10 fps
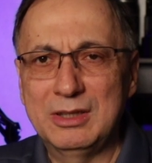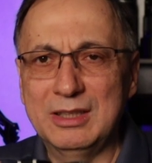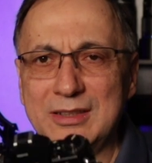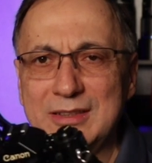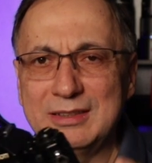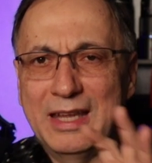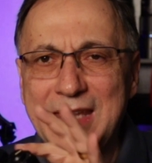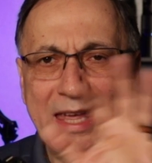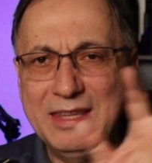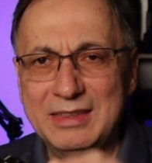with this.
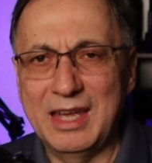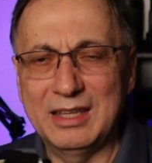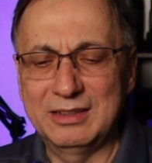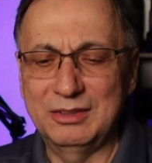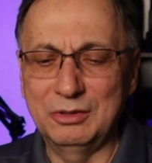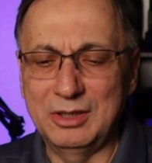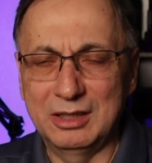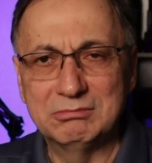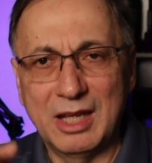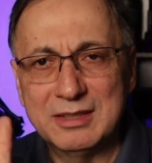I hate that.
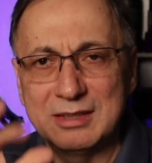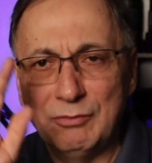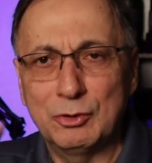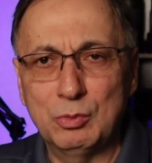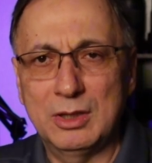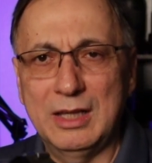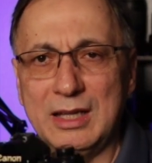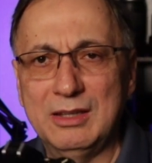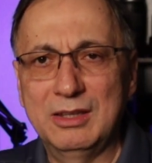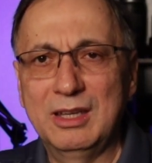So I suffered with
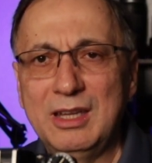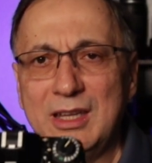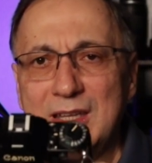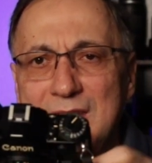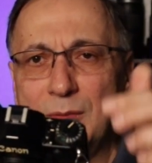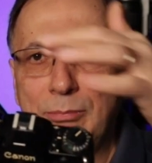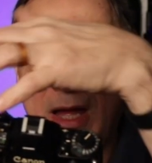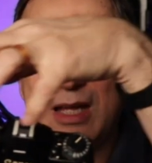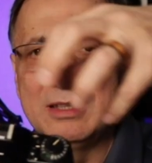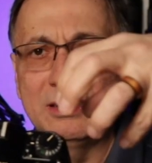that. The
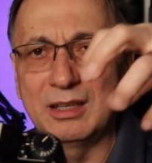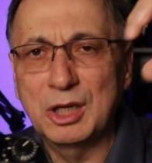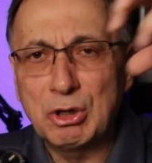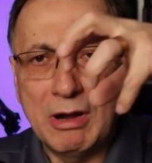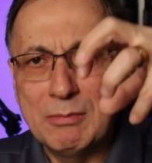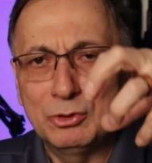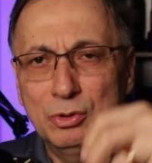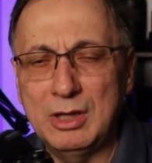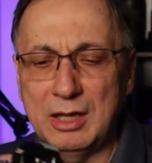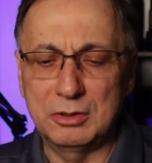buttons are cramped
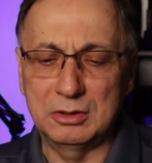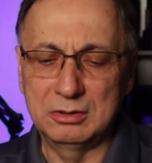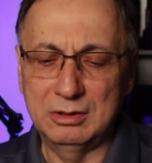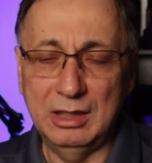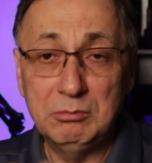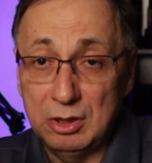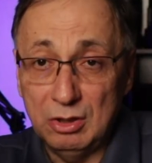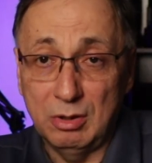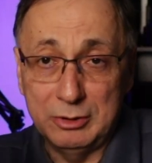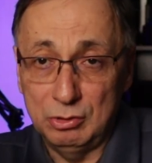together. Let me know. I